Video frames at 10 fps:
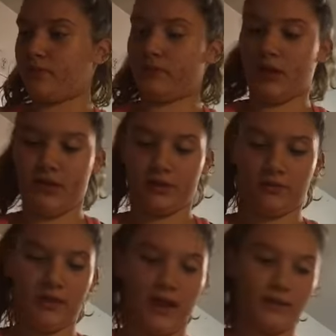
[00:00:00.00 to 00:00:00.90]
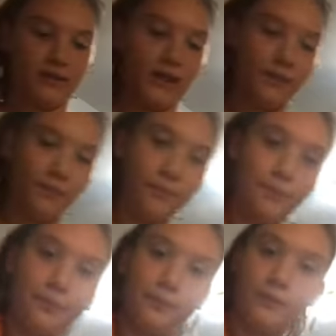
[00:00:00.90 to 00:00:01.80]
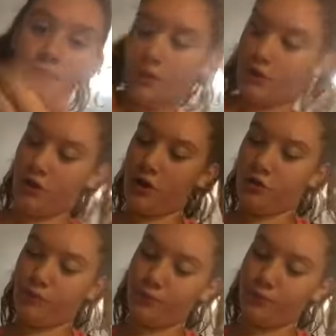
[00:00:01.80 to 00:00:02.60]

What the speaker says: Okay, so it's at the top. So